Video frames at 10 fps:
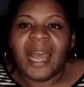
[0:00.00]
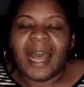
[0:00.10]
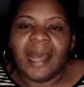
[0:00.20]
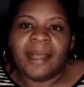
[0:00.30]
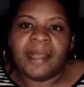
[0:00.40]

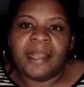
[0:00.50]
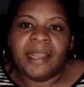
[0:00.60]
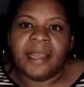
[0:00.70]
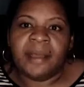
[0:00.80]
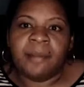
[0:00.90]
I
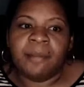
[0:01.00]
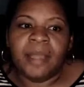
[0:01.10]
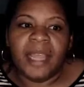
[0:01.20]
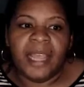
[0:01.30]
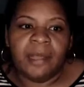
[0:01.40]
am
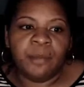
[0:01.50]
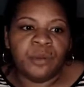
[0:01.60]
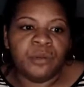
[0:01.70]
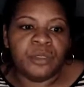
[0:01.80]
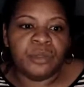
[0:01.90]

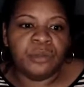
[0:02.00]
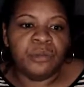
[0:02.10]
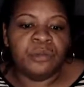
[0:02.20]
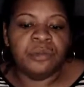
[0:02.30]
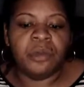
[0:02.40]
able
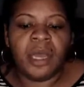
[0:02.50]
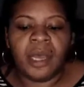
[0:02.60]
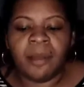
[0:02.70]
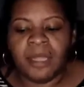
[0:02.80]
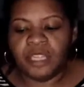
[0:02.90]
to
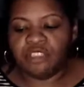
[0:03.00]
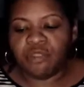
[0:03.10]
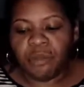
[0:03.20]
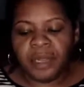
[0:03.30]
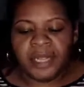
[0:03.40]

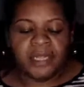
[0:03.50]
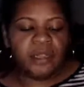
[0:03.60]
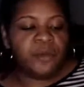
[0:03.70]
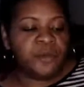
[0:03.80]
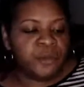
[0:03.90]
enjoy
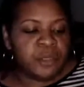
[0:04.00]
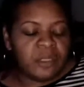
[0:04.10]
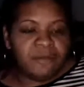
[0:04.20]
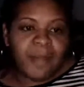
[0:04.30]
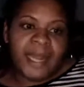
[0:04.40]
the fruits
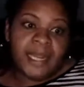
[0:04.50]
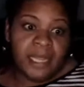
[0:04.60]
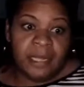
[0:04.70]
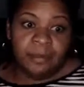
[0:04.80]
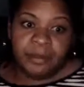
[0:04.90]
of my
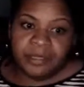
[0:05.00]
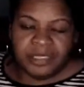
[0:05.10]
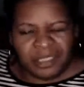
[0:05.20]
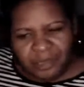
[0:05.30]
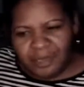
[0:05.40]
labor.
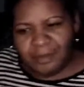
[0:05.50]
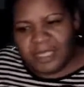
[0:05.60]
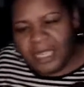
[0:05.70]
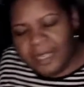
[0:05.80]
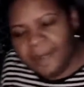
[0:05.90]
You know what I'm
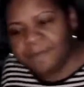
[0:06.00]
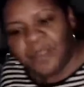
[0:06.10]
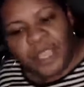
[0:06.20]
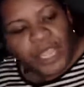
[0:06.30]
saying?